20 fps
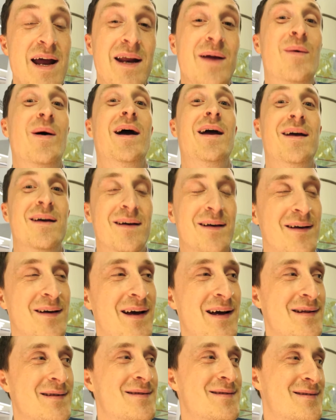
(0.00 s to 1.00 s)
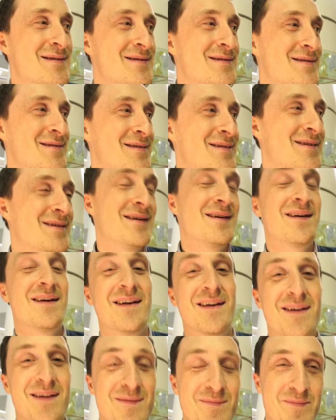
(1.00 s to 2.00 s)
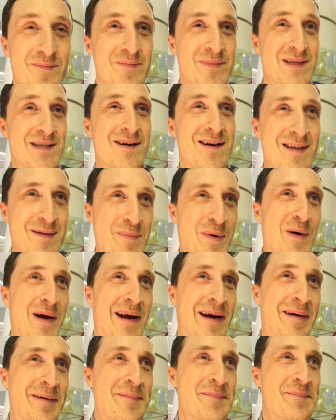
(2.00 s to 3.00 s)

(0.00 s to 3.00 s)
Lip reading: Anyway, that's beside the point.